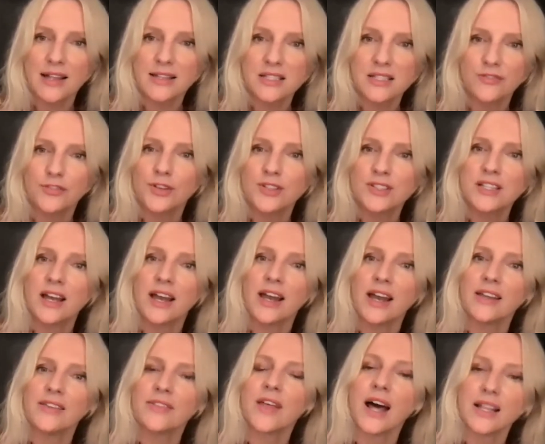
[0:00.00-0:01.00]
if you
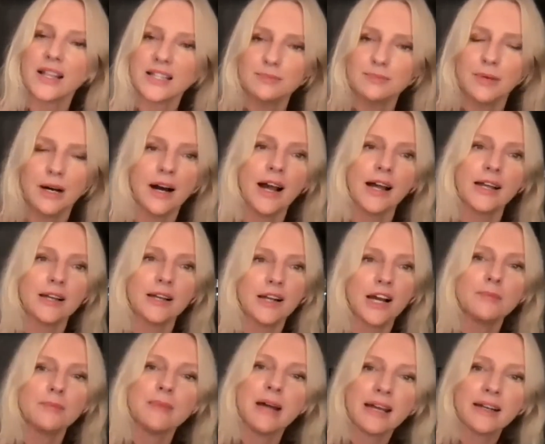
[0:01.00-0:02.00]
say, that's mine and I
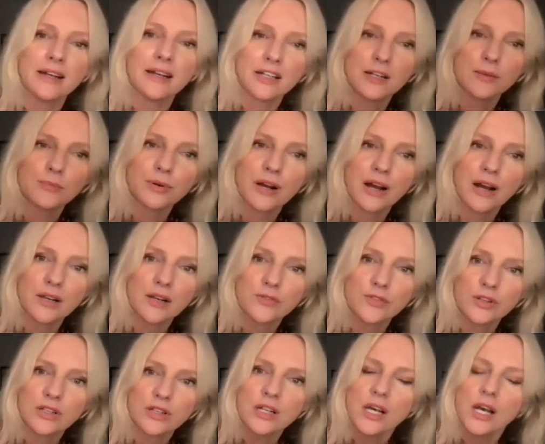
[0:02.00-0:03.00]
made it and I'm proud of
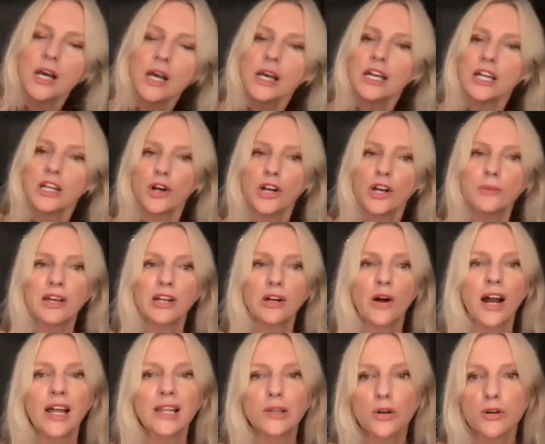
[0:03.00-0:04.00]
it. You know what I mean? Or,
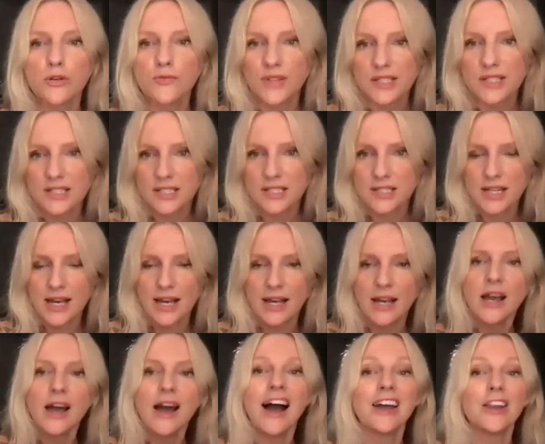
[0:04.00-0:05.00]
I learned this today
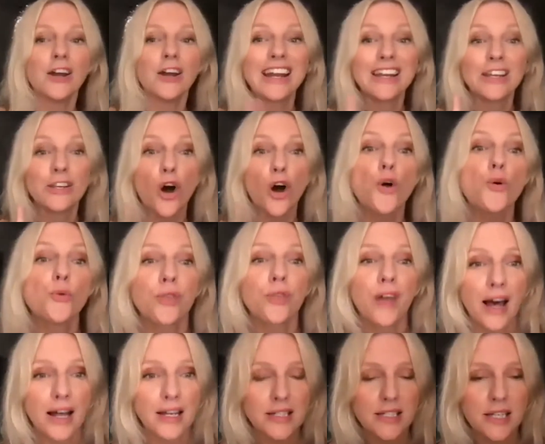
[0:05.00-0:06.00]
and I know
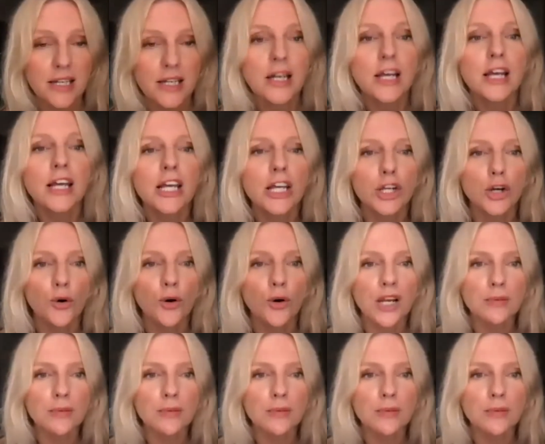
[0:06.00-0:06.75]
that. You know what I mean?